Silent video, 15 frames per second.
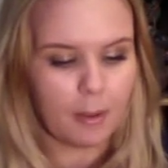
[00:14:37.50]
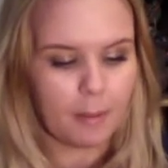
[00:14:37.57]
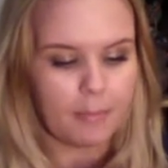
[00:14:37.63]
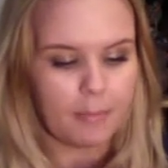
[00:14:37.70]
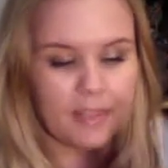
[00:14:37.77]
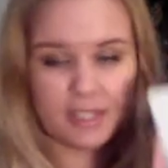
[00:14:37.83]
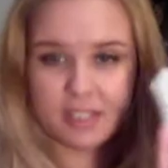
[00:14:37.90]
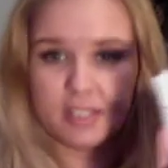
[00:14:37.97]

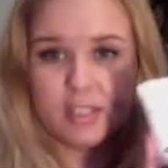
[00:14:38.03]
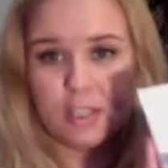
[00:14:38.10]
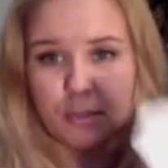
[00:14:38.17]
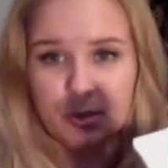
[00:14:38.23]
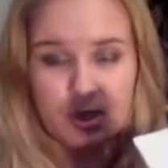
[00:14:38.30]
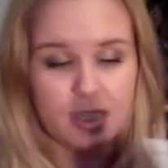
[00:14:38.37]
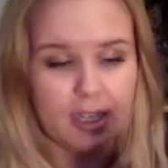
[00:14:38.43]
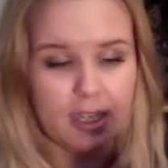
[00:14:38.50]
This is so
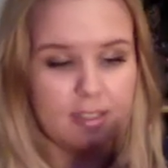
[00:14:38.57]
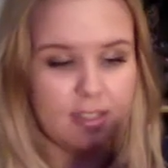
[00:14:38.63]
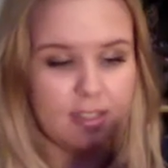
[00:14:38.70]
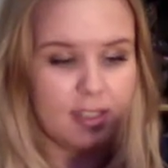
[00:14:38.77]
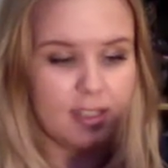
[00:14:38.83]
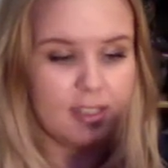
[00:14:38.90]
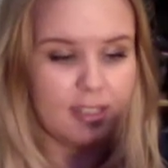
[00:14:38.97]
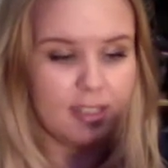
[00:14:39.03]
much nicer.
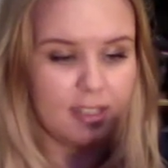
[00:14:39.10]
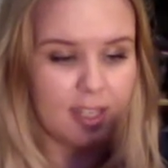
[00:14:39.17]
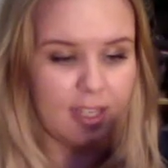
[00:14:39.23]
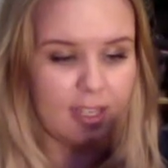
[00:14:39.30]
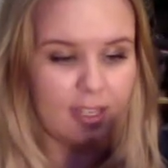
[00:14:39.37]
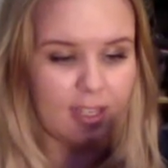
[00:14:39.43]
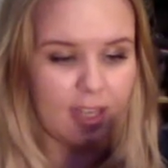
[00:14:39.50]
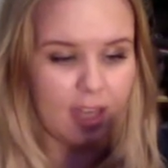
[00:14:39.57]
This is
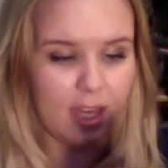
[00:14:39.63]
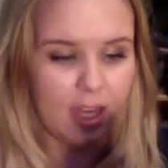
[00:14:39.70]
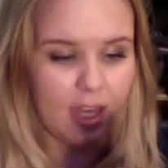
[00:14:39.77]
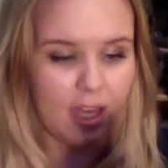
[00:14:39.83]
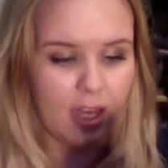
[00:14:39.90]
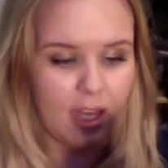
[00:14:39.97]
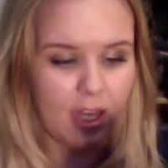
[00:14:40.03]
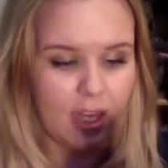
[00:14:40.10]
like
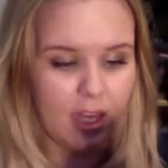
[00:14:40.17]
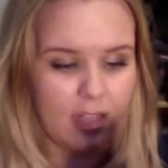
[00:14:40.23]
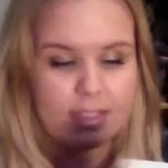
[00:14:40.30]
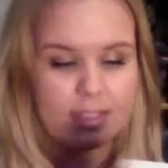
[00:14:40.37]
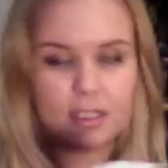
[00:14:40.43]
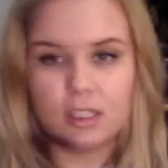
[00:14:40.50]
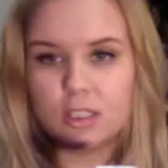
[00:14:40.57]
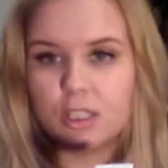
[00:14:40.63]
a
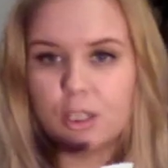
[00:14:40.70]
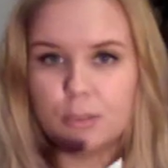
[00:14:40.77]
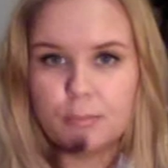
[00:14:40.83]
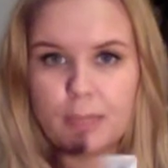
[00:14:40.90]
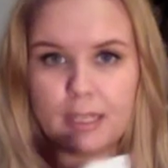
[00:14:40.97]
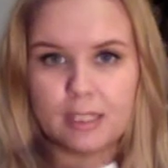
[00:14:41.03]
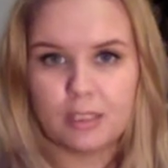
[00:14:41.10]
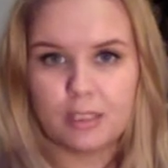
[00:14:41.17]
silicone
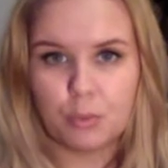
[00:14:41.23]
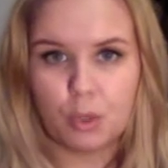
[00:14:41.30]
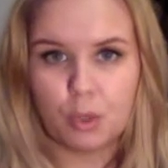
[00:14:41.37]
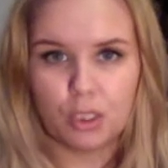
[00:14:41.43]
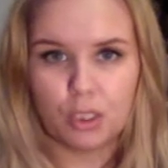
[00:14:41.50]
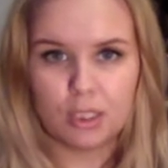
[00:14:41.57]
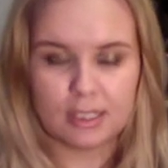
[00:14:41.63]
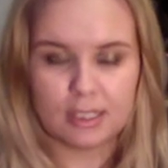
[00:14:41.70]
based one.